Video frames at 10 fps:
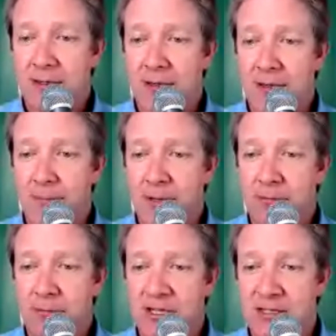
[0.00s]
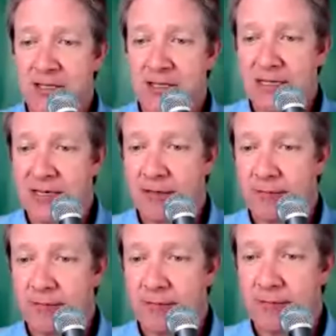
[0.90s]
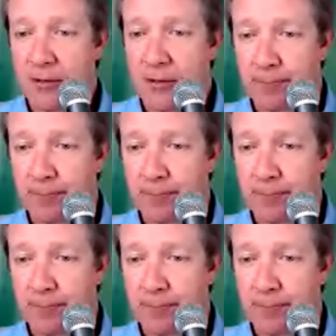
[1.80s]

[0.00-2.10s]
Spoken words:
published into Steam. So,